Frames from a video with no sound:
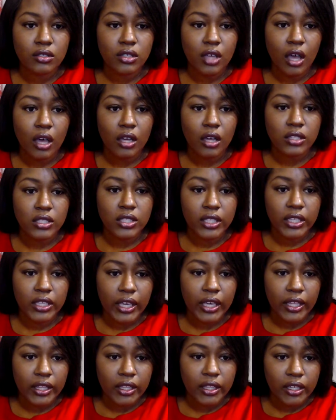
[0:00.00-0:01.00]
all
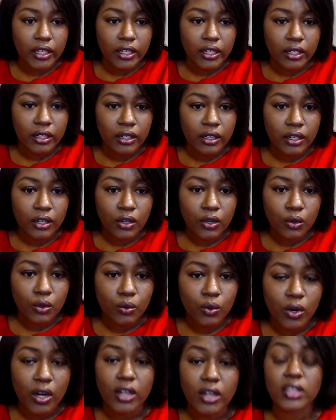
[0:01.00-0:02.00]
together
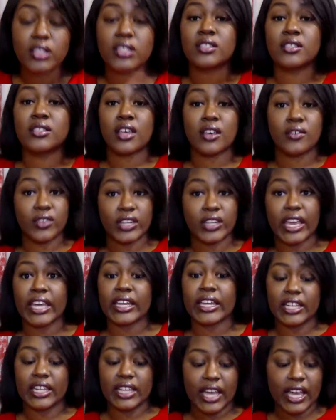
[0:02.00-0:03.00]
were
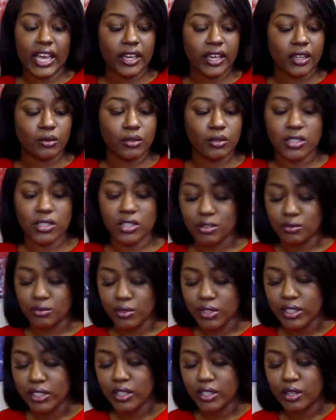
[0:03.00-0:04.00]
$7.89, which is a
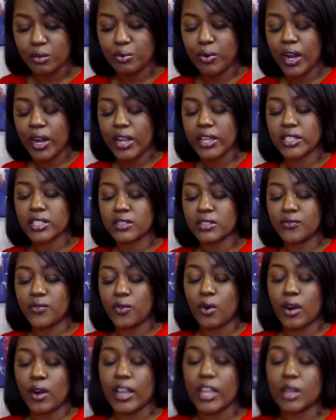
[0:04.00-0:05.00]
really good price
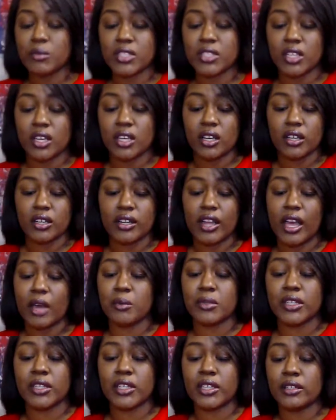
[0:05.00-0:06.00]
for Amazon, I
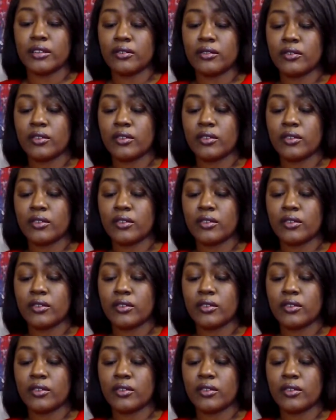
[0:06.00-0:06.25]
believe.